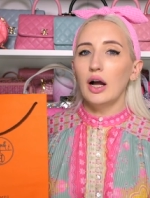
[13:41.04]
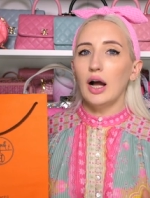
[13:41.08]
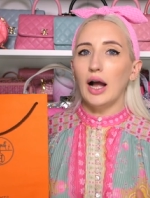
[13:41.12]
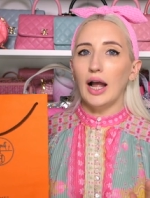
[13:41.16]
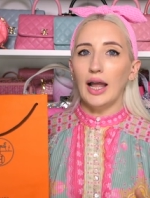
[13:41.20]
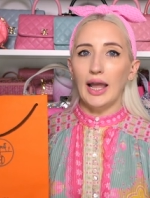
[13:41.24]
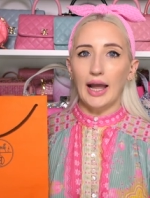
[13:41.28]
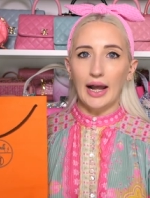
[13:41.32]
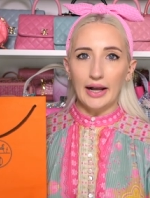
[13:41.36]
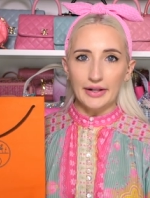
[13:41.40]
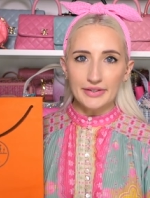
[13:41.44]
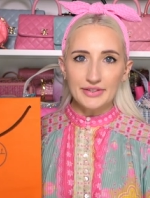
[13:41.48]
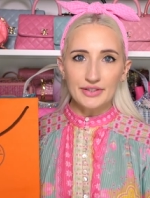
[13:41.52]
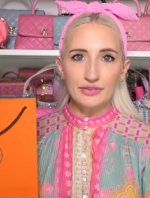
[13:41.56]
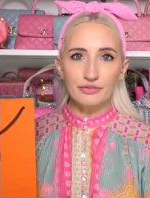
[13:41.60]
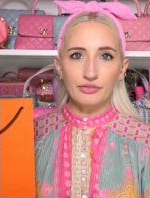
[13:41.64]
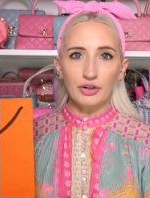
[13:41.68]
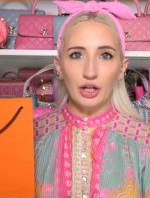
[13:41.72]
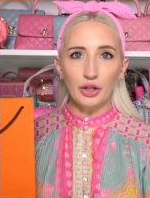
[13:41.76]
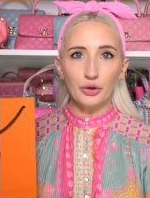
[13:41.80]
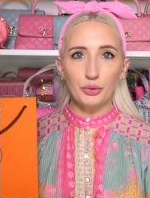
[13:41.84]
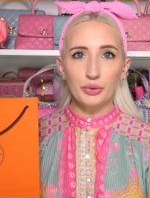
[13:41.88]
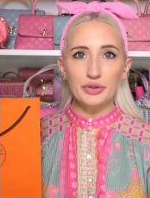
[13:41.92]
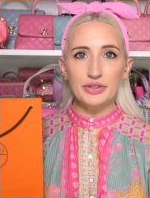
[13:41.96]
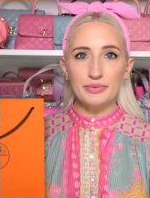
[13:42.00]
I had some
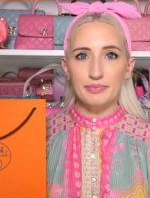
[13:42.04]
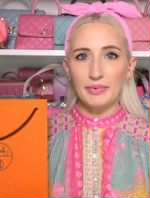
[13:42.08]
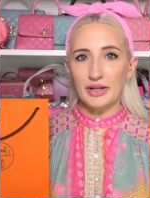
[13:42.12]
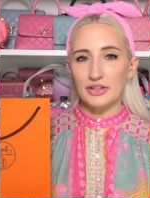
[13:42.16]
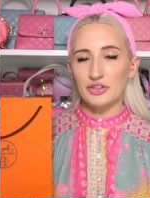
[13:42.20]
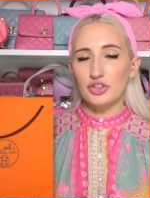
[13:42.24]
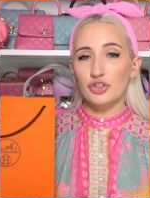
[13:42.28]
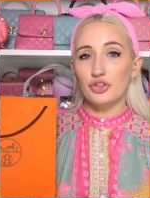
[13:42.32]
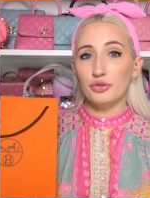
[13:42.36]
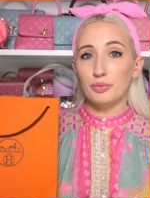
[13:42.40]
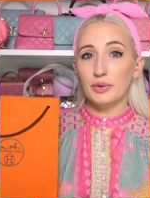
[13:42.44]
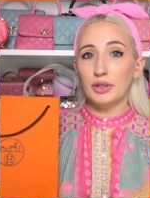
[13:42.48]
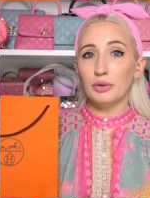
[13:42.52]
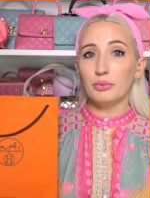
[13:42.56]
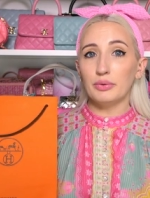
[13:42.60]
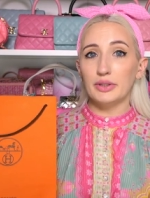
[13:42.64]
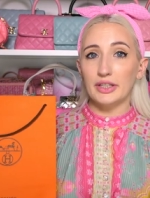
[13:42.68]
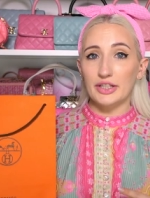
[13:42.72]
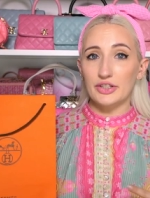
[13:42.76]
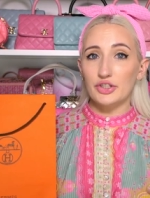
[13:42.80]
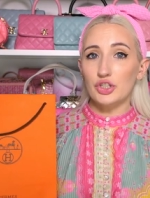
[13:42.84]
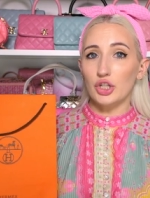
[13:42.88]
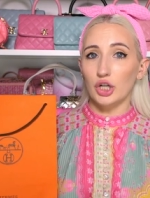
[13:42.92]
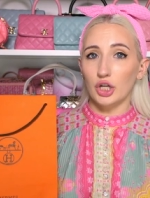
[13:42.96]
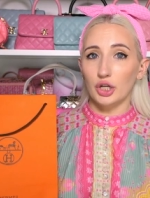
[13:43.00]
followers message me when
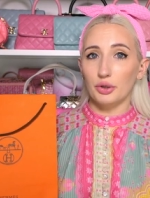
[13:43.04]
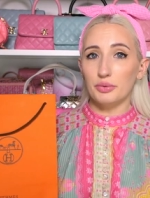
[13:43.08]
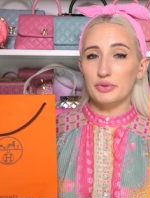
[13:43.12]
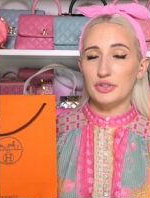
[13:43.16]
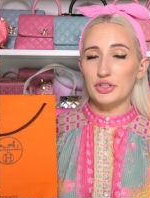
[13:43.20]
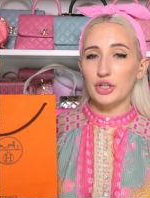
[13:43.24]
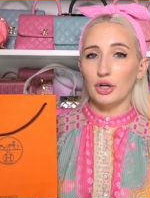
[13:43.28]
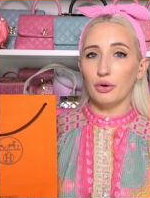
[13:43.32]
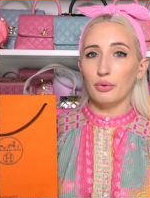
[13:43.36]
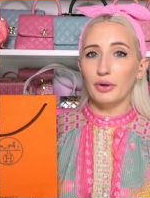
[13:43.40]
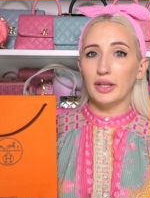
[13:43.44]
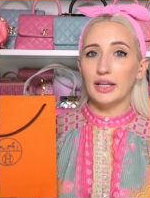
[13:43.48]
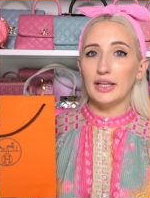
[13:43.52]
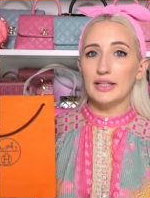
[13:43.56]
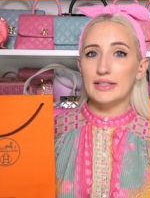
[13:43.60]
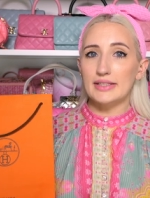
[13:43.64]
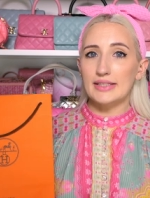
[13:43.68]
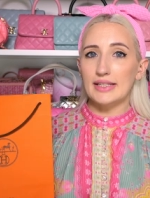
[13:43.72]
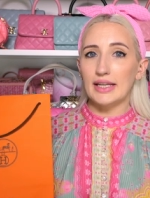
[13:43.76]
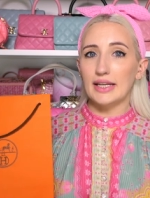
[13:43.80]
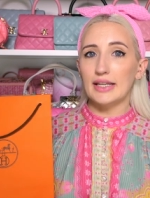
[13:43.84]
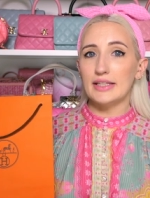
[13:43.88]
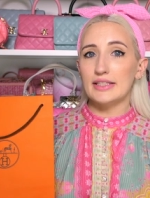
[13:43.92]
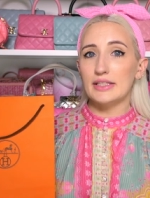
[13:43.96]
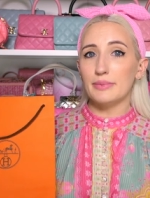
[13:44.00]
they saw I was going and
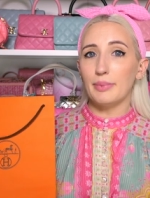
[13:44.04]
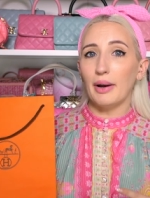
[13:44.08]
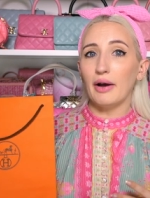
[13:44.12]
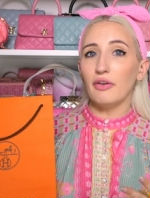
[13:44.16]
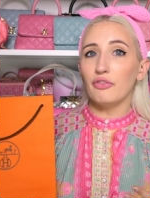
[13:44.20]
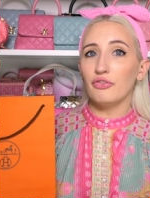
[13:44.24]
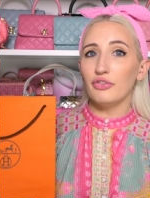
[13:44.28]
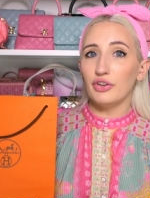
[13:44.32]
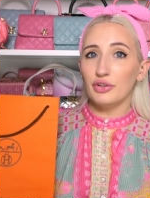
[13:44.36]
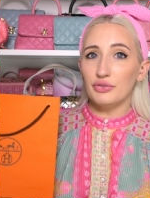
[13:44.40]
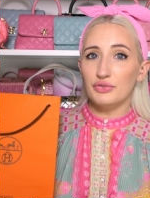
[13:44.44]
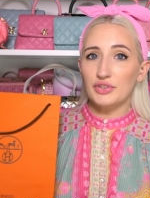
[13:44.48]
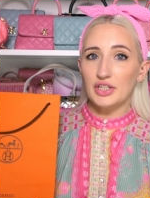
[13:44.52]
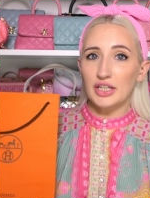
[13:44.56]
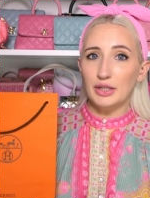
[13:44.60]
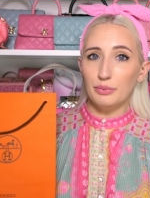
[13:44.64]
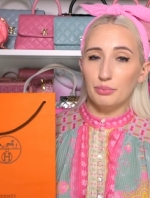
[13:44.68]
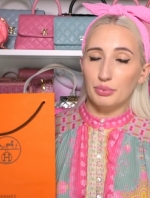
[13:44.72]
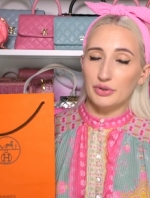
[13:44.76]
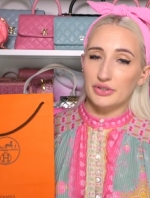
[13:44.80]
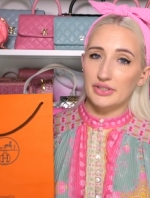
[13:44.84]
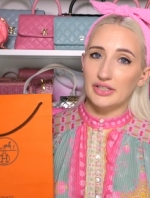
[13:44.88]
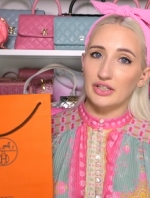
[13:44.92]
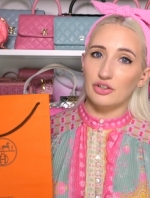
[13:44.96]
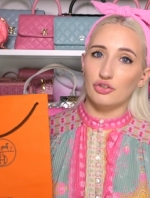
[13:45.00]
say it's about
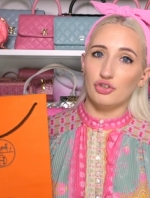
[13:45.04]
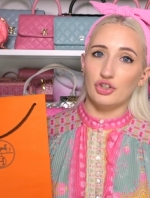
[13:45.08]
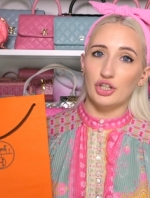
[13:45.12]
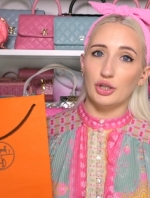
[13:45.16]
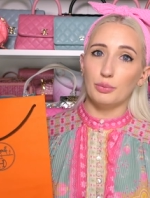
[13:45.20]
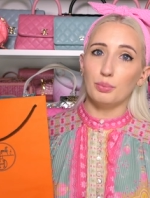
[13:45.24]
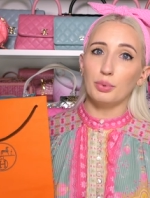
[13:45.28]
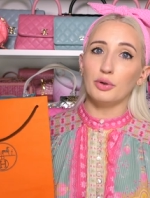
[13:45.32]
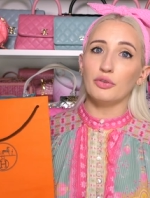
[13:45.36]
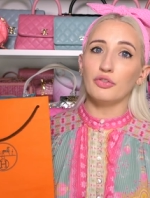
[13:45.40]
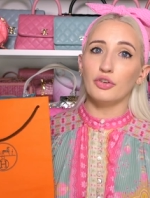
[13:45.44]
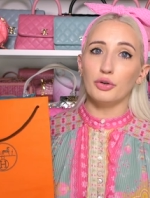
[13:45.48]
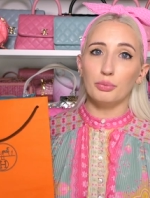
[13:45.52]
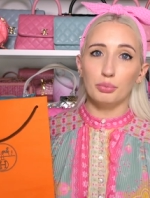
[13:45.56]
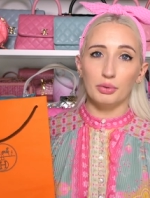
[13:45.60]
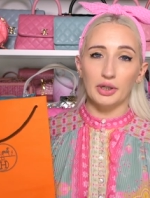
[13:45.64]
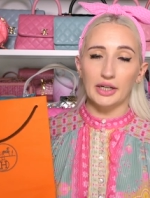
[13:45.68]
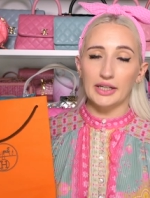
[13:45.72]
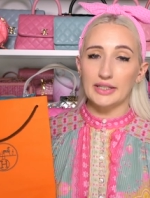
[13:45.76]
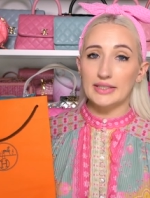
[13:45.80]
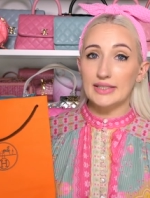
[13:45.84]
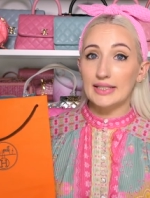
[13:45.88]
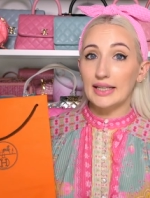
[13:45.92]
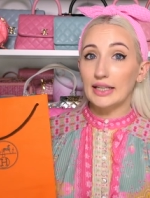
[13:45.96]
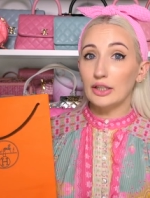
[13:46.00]
15% cheaper for
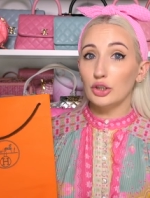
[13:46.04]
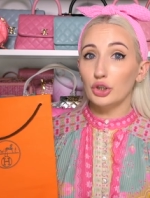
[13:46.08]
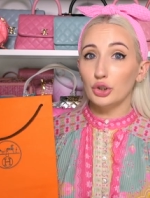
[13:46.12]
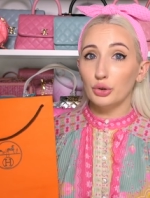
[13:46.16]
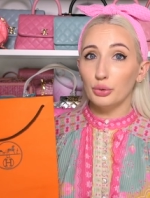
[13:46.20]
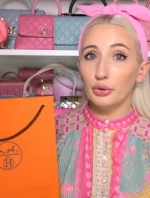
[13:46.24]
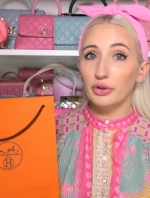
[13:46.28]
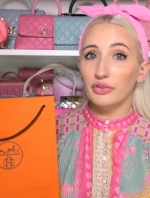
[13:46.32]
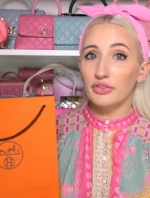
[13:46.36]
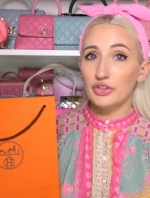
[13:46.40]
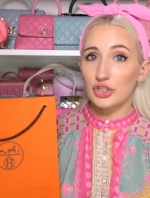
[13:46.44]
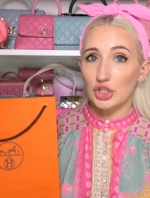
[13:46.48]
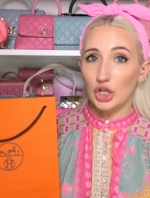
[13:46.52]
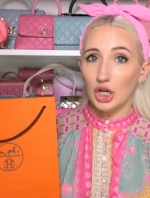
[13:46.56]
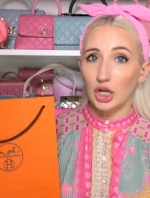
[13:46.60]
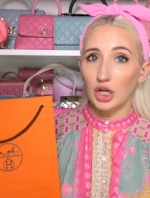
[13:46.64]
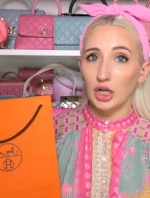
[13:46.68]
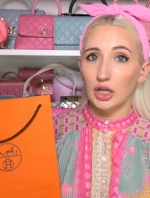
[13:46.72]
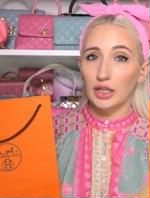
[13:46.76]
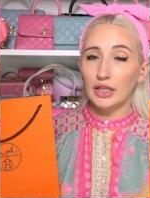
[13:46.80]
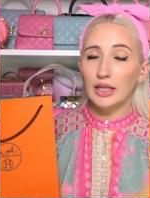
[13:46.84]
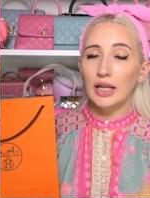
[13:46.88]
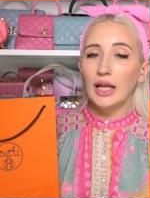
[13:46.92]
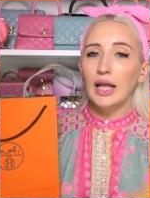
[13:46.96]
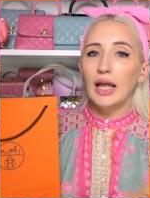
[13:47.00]
brands like Louis
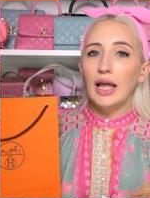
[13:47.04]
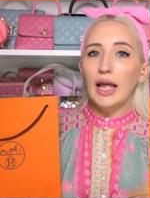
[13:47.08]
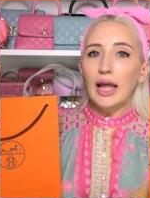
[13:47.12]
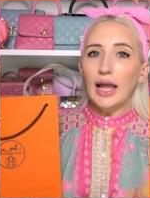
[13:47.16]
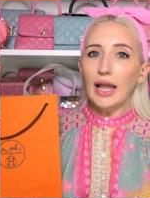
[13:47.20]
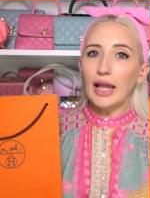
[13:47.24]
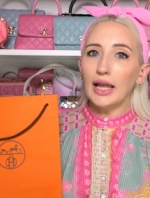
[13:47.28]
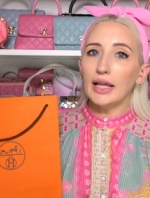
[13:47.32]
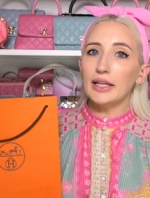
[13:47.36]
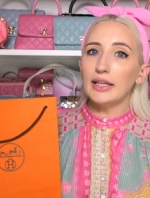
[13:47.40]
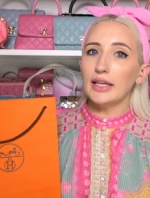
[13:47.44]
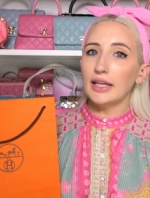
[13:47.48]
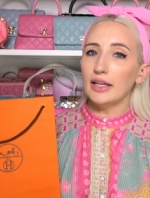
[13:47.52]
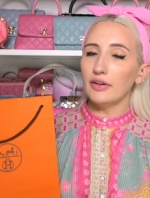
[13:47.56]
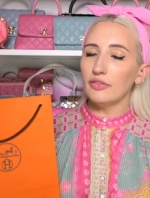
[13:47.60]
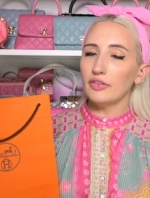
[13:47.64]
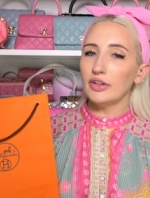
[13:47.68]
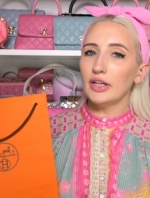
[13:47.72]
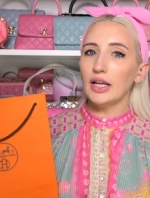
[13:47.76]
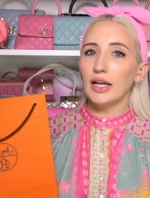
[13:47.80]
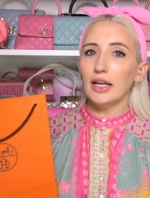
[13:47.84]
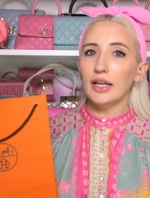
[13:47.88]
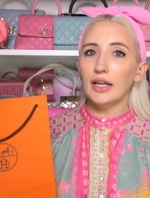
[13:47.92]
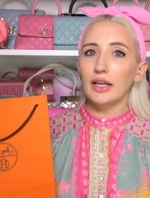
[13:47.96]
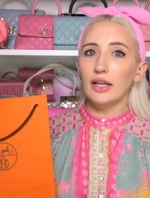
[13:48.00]
Vuitton. And even
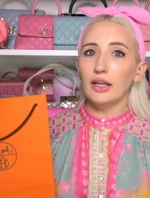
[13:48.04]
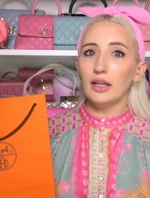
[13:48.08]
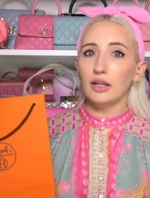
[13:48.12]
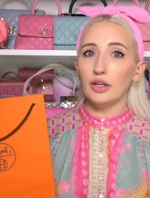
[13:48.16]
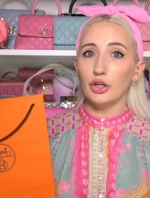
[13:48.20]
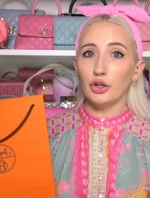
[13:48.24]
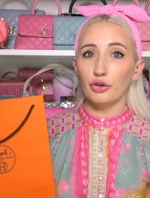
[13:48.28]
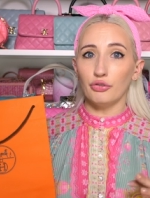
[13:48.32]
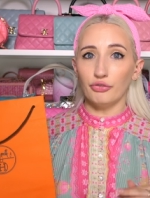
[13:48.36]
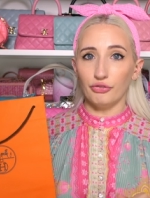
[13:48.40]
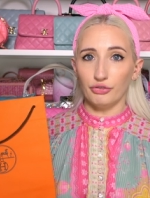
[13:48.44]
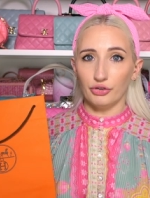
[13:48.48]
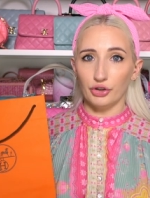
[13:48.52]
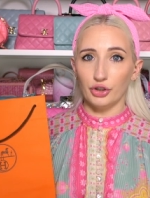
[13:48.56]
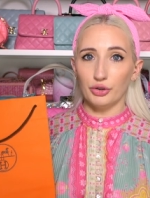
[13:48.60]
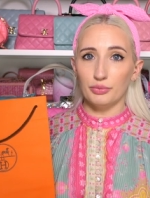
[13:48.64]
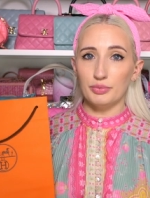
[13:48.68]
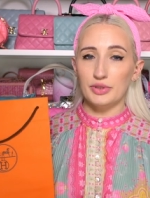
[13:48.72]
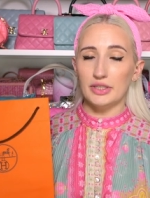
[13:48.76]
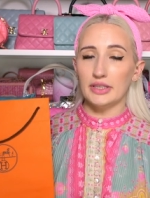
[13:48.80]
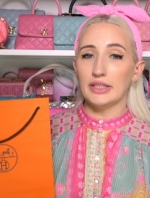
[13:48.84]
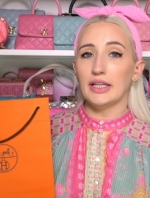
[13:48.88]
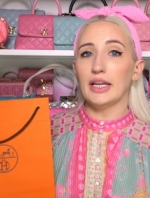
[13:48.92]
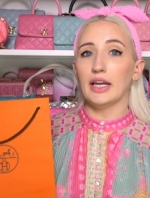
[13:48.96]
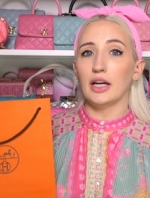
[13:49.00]
I confirmed
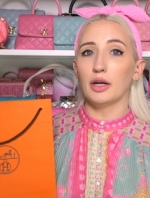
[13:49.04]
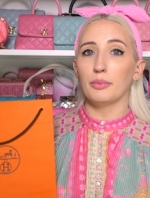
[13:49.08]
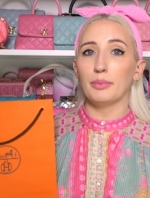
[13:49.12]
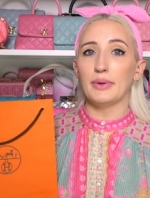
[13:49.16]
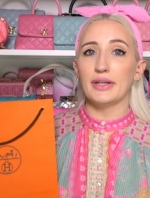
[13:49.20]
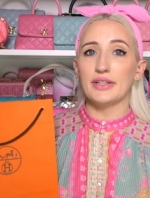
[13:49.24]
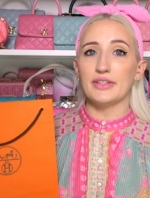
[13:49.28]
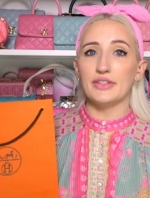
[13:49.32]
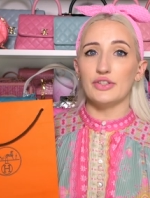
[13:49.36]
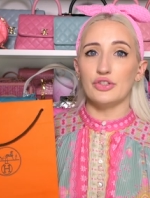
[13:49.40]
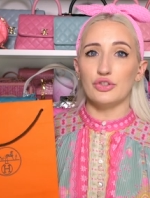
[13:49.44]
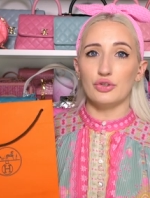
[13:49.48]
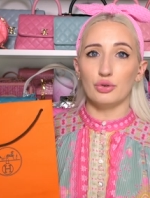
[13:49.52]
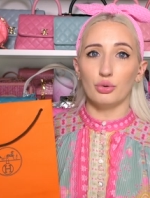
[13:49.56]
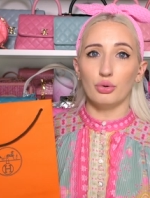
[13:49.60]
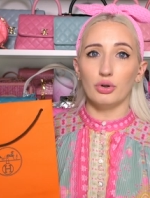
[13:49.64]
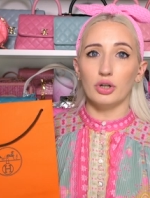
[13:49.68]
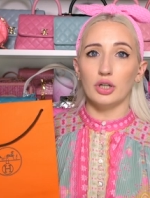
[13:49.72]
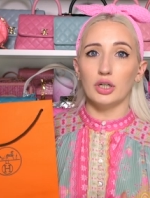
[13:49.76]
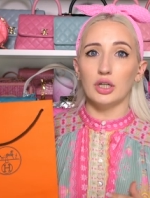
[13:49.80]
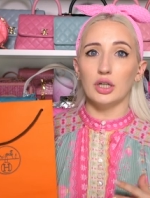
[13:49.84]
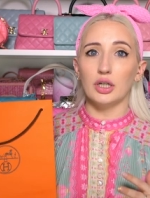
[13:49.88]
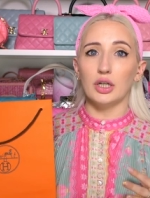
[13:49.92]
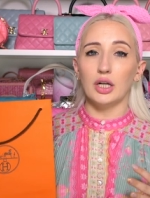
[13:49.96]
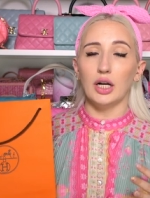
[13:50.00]
in the Hermes
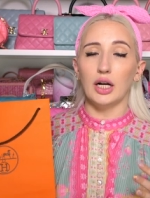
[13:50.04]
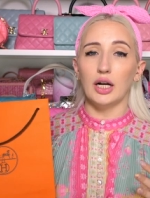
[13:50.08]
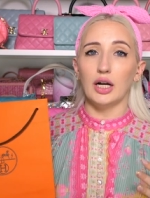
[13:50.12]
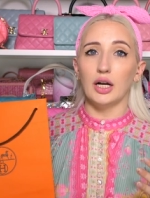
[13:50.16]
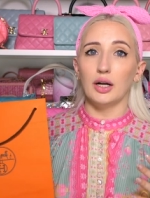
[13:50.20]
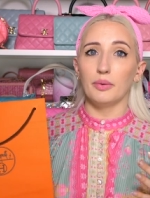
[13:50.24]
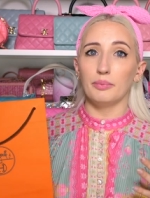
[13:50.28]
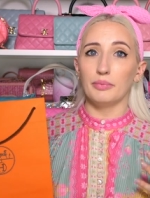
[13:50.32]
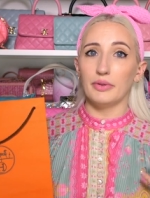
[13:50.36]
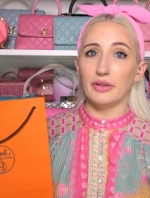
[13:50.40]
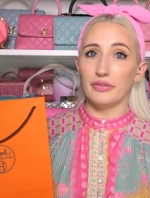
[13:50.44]
store, um,